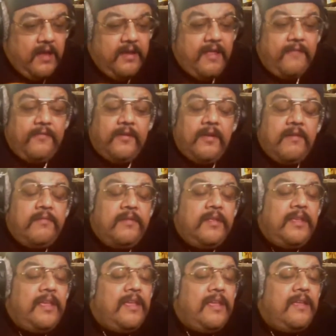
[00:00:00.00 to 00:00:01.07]
Never gonna
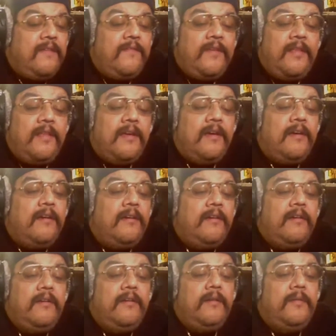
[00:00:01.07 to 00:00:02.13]
give it
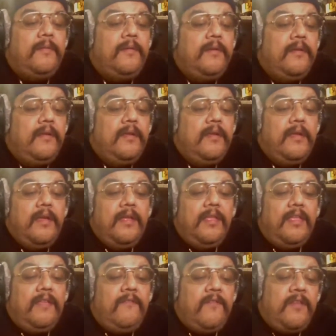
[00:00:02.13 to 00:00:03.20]
up,
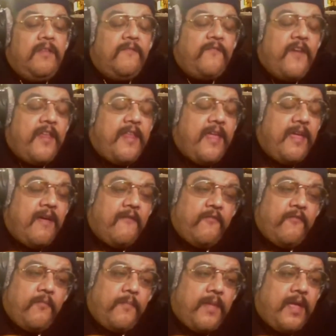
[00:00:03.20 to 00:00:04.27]
even if I
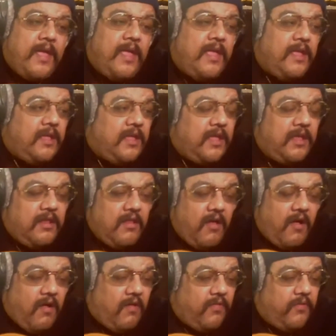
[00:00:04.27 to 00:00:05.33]
never make it
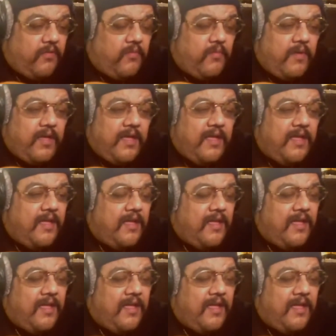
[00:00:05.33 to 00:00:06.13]
all the way.